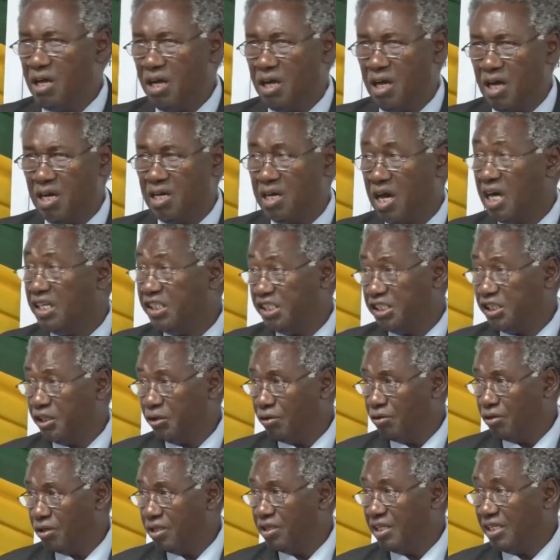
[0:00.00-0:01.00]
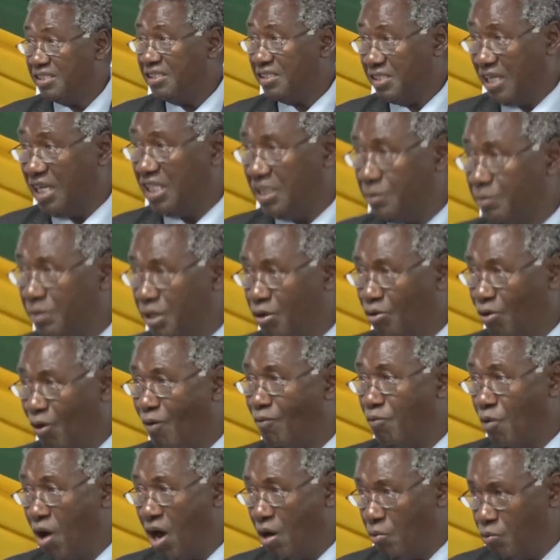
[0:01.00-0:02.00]
a nutshell the statement
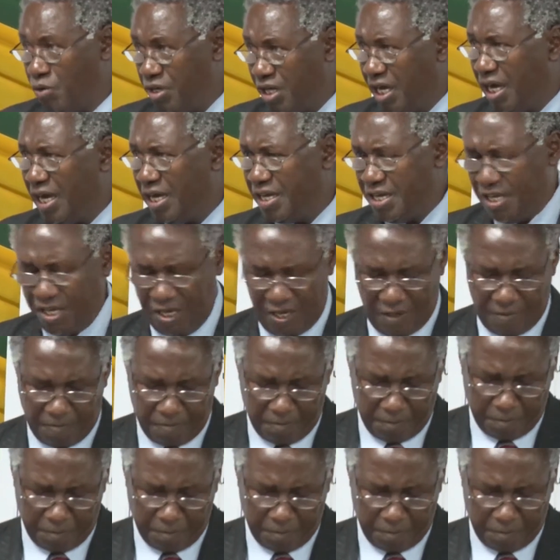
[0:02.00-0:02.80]
of why we are here.